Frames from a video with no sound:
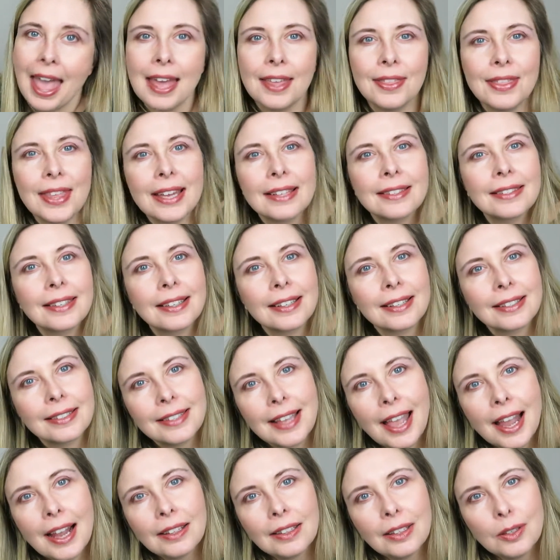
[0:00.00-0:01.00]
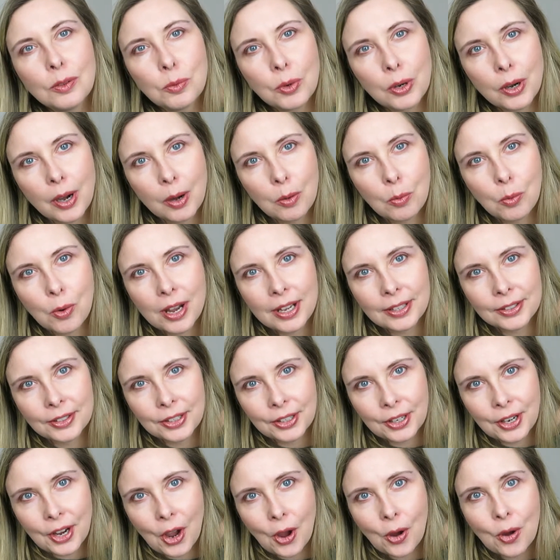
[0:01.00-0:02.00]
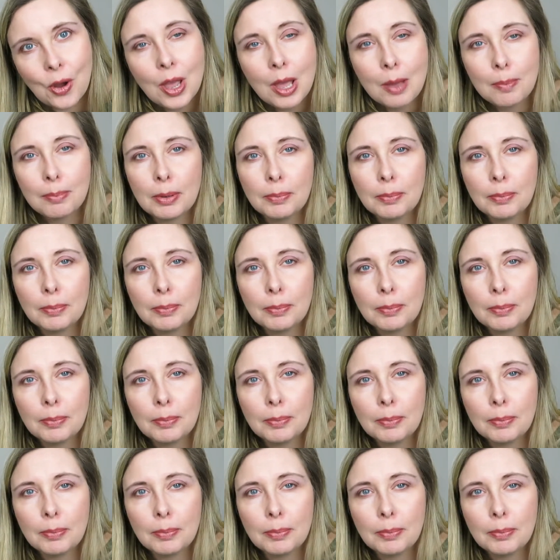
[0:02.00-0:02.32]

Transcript: and that's exactly where I want to go.